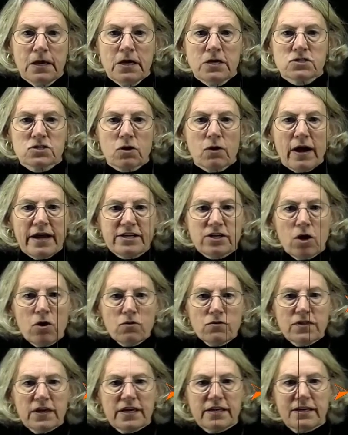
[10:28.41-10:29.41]
So I know
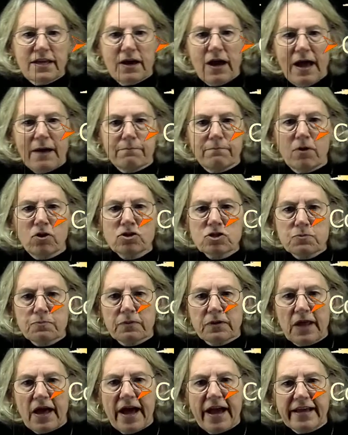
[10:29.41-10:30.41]
that I'm
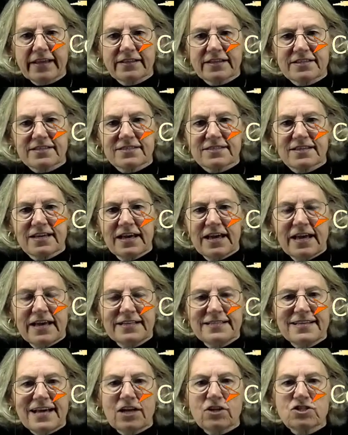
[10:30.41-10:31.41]
multiplying this
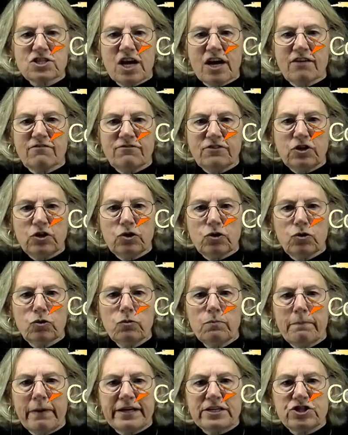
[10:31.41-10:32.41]
delta of
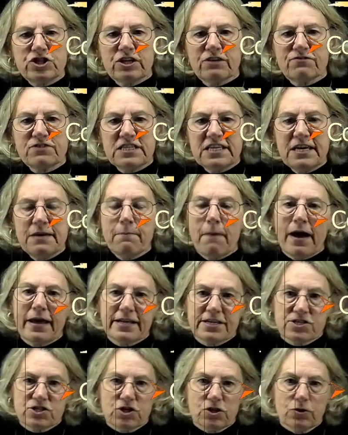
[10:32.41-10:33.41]
u by g of t
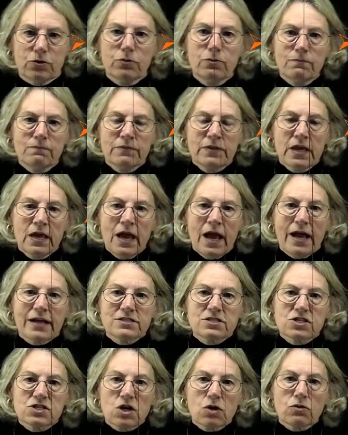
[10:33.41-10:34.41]
minus u, and
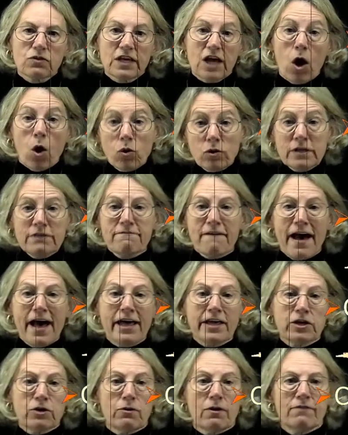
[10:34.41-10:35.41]
so the only
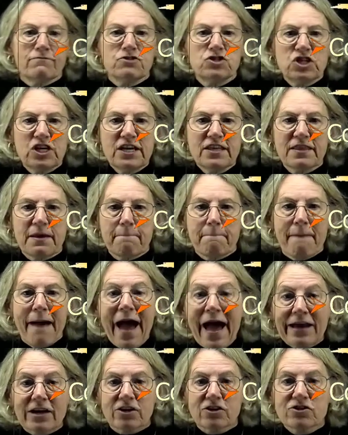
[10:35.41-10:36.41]
value of g that
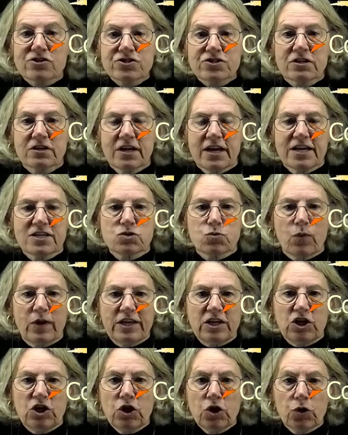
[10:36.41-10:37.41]
matters is
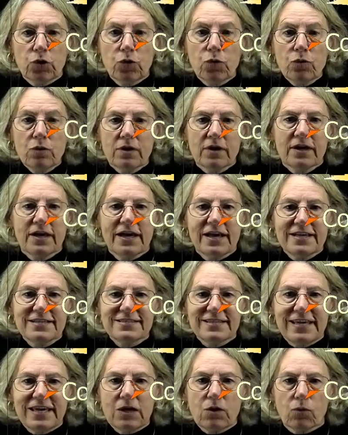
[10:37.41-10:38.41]
when u is
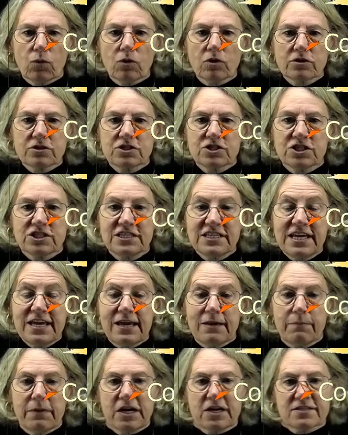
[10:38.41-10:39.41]
equal to
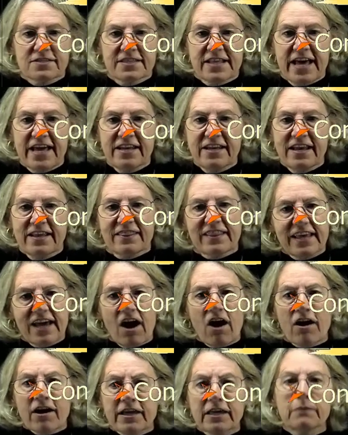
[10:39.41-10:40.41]
t, because then the
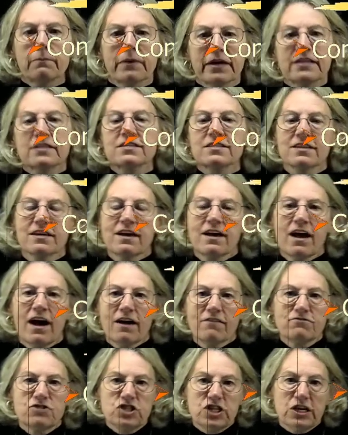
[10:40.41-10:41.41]
argument
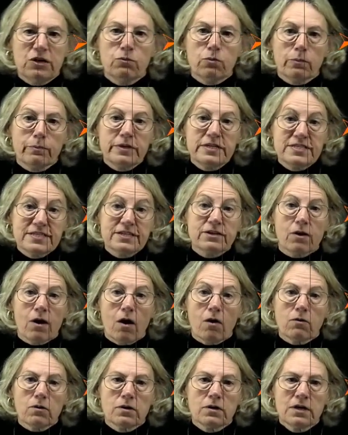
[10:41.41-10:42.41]
of g will be
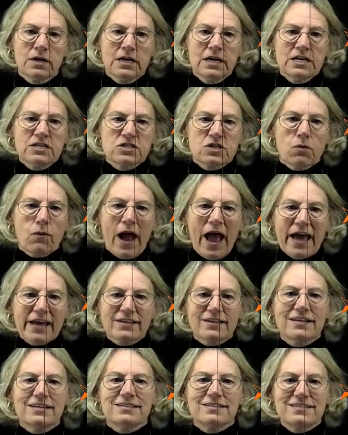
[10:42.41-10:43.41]
0. So
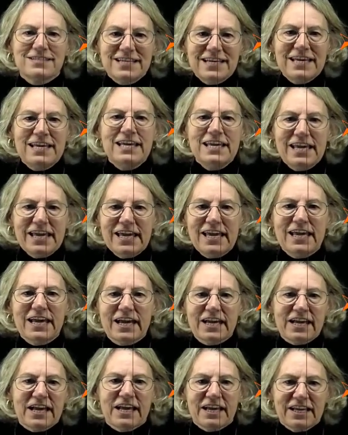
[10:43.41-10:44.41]
at t,
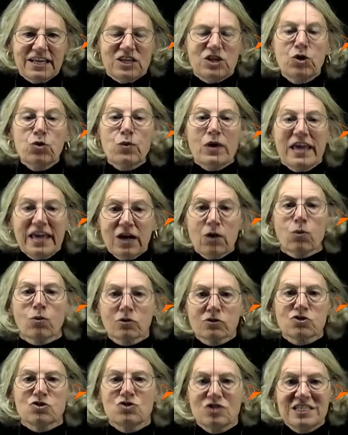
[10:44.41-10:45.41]
u
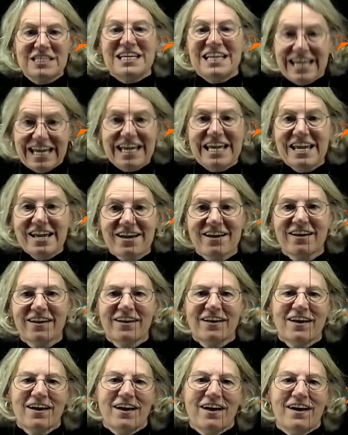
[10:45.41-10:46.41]
equal to t,
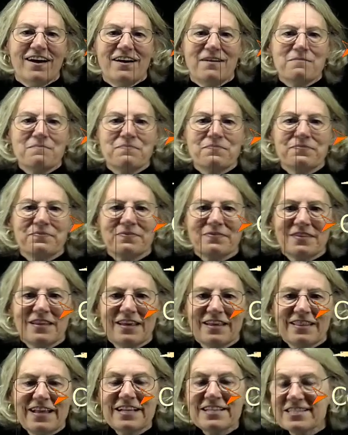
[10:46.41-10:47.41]

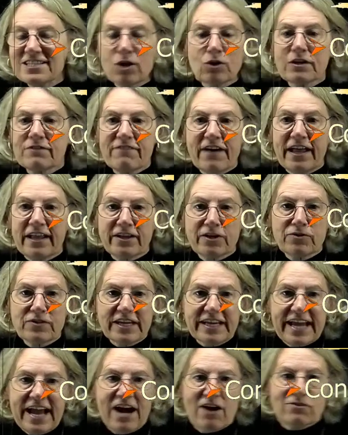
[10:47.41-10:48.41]
that's the only value
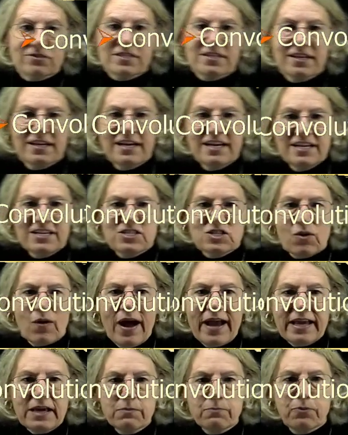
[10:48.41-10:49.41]
that counts. So
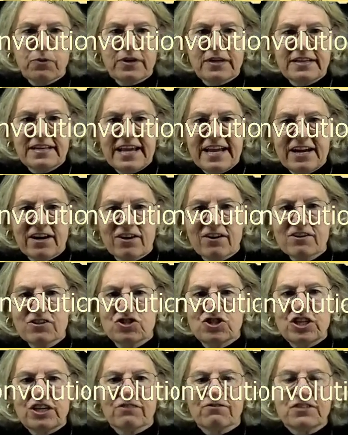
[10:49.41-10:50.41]
I can put in here
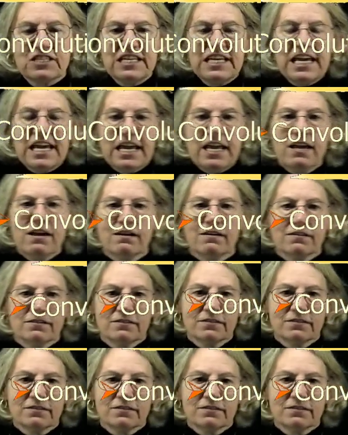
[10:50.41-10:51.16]
g of t,